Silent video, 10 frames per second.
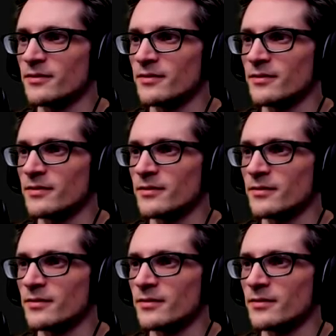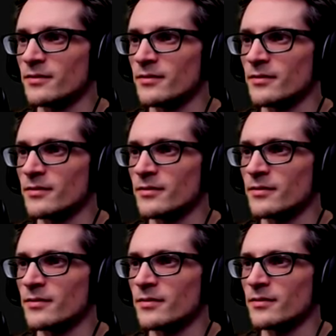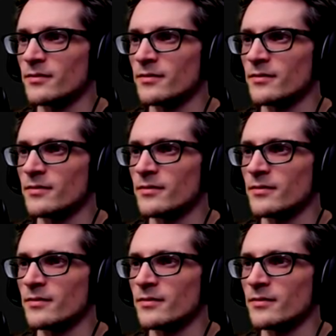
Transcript: (silence)